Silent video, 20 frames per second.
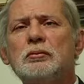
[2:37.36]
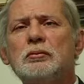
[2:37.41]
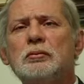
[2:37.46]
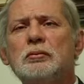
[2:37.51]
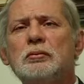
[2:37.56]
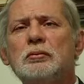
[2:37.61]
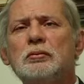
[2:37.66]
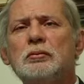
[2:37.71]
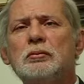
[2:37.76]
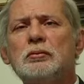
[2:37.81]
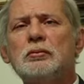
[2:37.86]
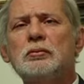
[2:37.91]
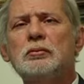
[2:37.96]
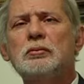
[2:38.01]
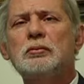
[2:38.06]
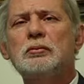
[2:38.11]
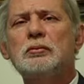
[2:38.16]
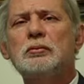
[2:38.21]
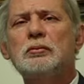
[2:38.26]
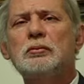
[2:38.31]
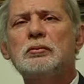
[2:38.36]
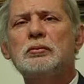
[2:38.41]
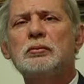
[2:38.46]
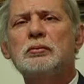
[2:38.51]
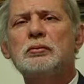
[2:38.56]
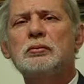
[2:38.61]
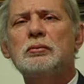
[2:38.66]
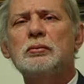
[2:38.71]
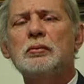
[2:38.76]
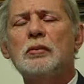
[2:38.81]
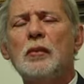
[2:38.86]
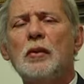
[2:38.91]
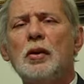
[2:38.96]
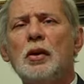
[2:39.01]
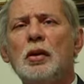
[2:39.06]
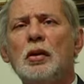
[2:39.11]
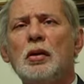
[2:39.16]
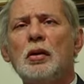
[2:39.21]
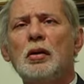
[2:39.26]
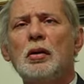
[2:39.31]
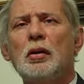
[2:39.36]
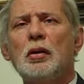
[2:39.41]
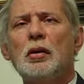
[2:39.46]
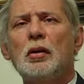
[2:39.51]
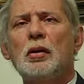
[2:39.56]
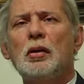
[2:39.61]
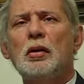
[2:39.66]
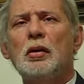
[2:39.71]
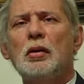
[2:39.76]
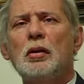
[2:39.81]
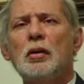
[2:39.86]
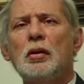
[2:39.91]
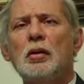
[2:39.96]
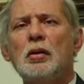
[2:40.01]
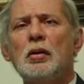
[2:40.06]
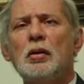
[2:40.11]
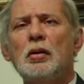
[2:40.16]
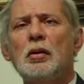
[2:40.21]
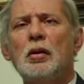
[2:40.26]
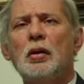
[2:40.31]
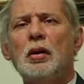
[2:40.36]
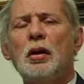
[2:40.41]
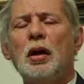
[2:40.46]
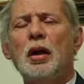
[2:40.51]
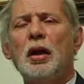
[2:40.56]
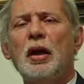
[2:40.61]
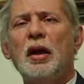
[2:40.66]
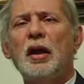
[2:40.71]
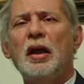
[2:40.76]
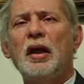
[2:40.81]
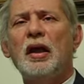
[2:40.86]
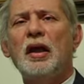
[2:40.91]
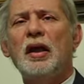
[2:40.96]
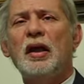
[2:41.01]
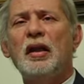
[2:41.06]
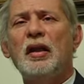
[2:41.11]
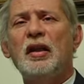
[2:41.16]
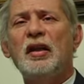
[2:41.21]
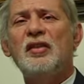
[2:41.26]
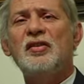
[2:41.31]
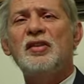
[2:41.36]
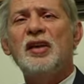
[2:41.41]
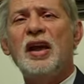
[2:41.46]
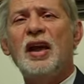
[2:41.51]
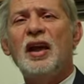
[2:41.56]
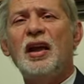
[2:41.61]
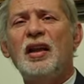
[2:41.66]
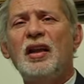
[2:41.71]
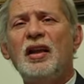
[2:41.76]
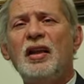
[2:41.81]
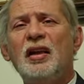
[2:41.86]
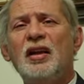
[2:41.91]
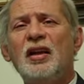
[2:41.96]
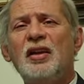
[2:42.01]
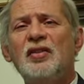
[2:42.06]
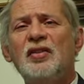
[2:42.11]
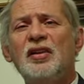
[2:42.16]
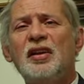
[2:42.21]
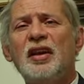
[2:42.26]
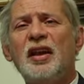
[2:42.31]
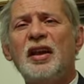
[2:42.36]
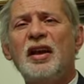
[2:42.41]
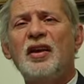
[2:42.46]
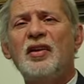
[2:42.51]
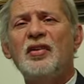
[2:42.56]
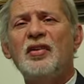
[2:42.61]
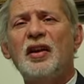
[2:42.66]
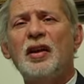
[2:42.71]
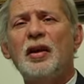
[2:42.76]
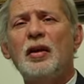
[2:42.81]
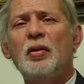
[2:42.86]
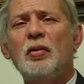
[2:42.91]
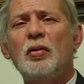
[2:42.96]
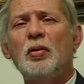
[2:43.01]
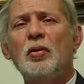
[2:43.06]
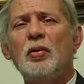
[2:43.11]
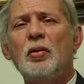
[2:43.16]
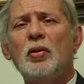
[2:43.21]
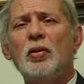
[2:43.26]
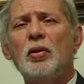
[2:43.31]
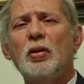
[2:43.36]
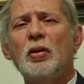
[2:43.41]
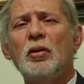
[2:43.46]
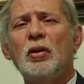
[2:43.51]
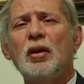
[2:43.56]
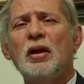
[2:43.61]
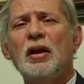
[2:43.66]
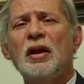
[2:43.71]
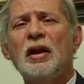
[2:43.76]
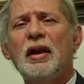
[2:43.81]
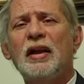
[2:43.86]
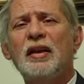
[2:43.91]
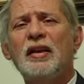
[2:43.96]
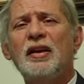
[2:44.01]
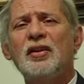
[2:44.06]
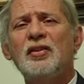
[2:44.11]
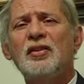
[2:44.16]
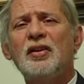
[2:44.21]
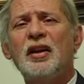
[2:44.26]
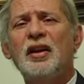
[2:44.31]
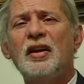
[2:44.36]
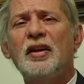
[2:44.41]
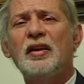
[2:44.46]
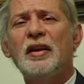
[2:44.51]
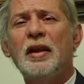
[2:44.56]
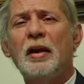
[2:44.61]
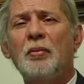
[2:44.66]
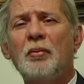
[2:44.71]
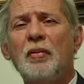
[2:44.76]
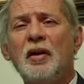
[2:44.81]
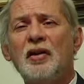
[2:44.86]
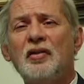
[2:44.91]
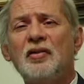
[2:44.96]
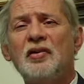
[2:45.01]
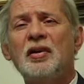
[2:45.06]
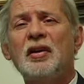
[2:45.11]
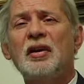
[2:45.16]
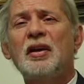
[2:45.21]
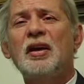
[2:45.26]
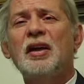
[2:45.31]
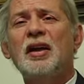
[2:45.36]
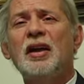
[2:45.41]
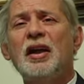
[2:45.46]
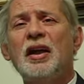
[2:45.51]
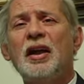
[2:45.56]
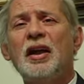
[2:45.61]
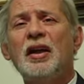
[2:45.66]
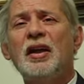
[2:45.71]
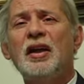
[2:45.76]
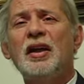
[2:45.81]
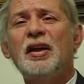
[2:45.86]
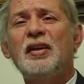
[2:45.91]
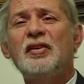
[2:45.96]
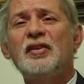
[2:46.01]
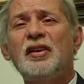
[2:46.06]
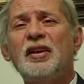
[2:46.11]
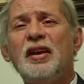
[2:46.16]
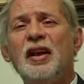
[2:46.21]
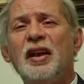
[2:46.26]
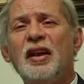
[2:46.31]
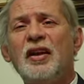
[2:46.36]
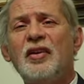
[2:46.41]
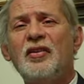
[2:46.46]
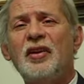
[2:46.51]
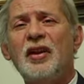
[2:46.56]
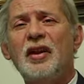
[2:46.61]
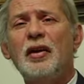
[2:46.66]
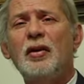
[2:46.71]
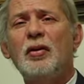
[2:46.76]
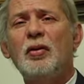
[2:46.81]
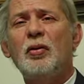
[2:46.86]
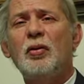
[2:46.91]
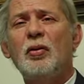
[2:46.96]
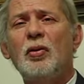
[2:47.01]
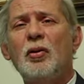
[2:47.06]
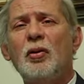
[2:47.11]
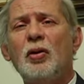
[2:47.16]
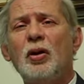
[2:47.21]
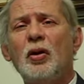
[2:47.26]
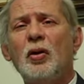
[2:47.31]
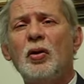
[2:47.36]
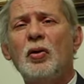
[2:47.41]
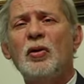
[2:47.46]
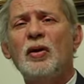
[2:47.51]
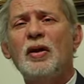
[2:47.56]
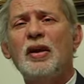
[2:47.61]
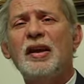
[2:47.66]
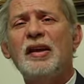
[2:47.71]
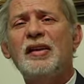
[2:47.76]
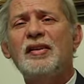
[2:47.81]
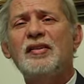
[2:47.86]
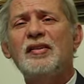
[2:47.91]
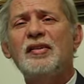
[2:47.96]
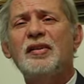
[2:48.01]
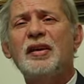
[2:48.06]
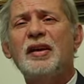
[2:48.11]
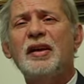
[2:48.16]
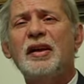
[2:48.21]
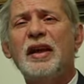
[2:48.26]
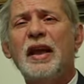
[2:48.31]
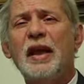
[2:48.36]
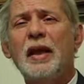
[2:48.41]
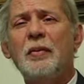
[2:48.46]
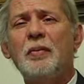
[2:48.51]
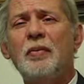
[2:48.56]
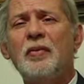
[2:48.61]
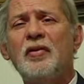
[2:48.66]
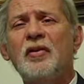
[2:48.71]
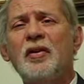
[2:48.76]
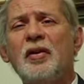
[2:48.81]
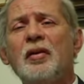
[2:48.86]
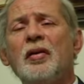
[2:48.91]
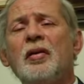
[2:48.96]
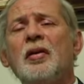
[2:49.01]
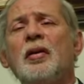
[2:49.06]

What other changes have you been able to observe in your child's behavior? Uh, the child is interesting on letters and numbers and is interesting on its games.